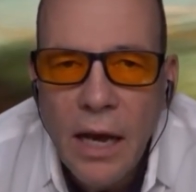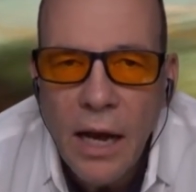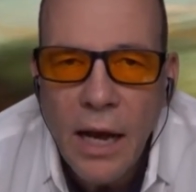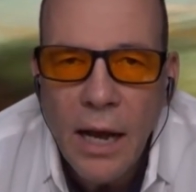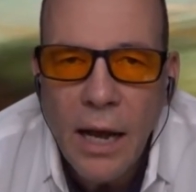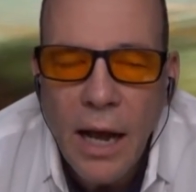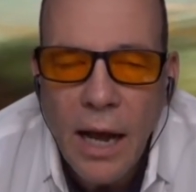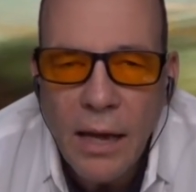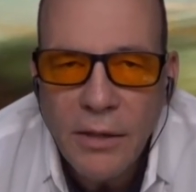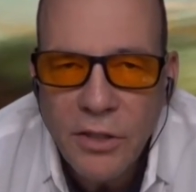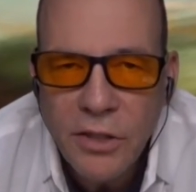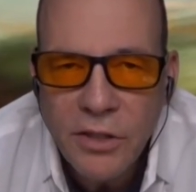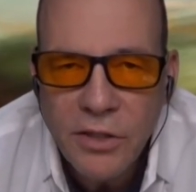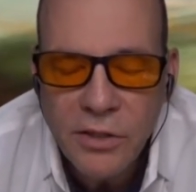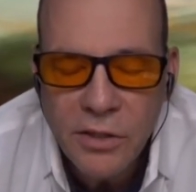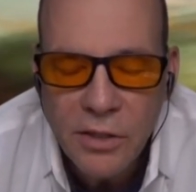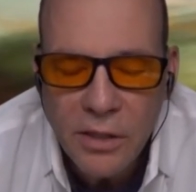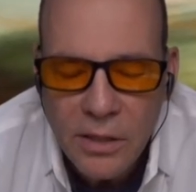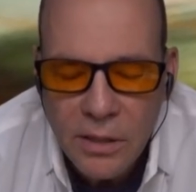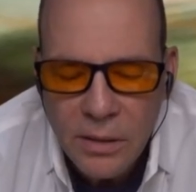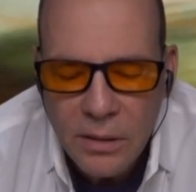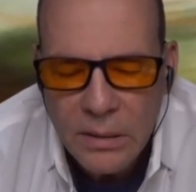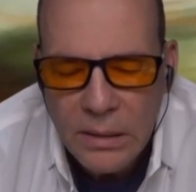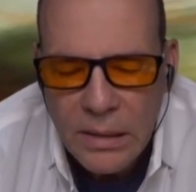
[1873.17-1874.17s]
I, I just.
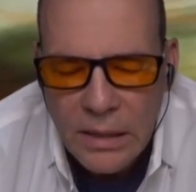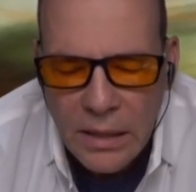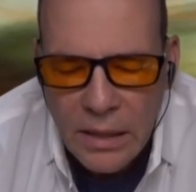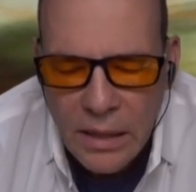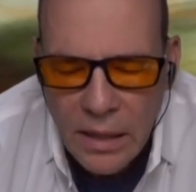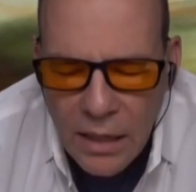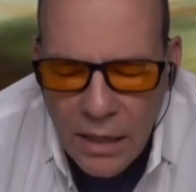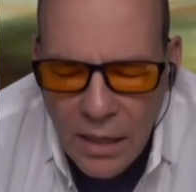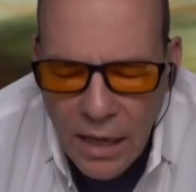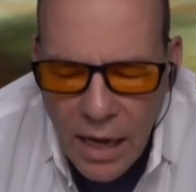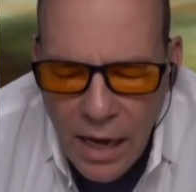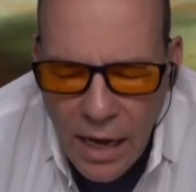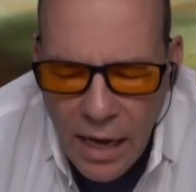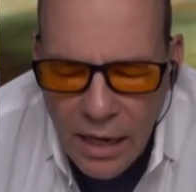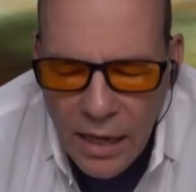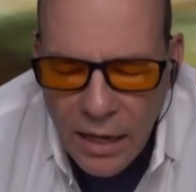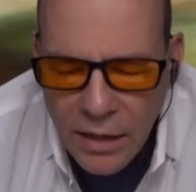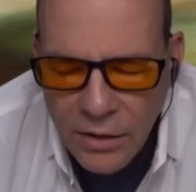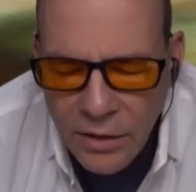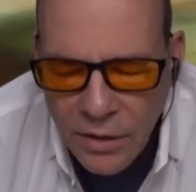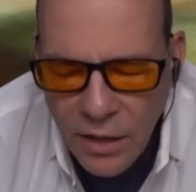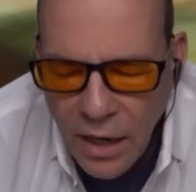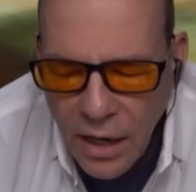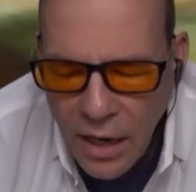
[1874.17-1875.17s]
Uh, I,
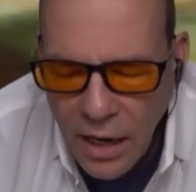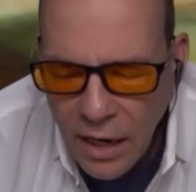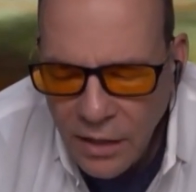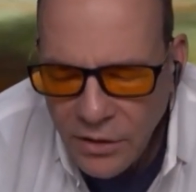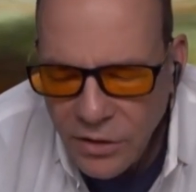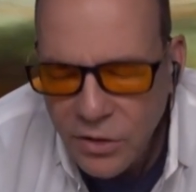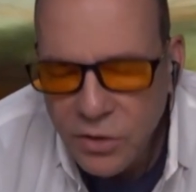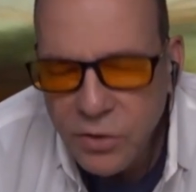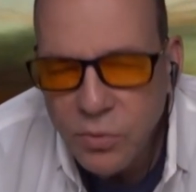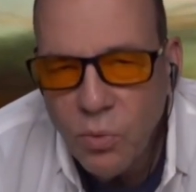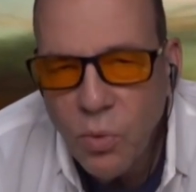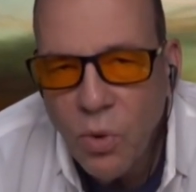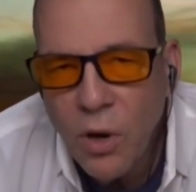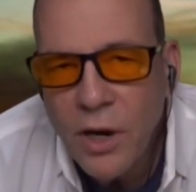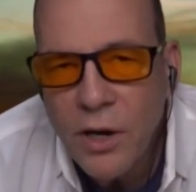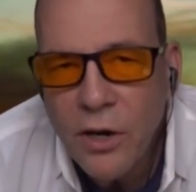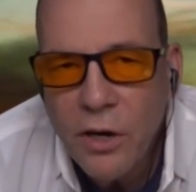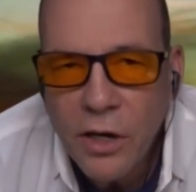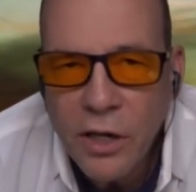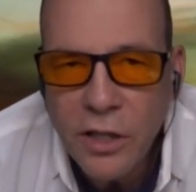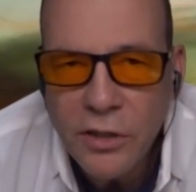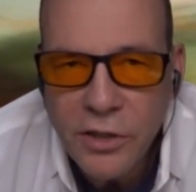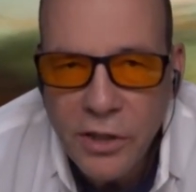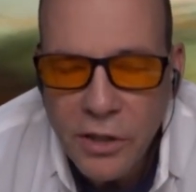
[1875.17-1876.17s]
I just
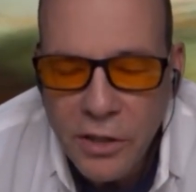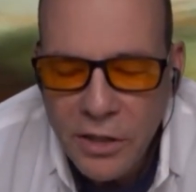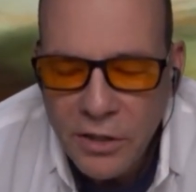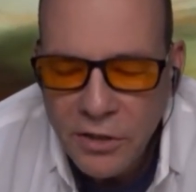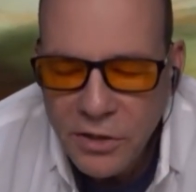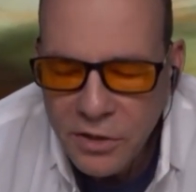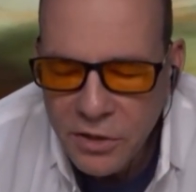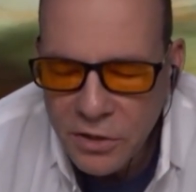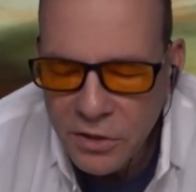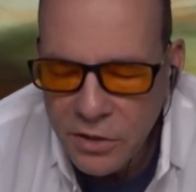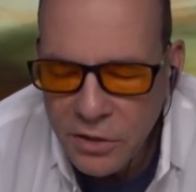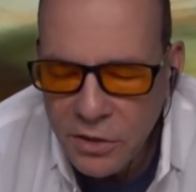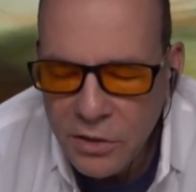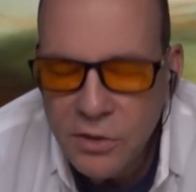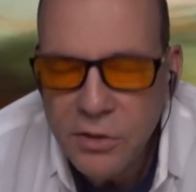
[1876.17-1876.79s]
wonder because there is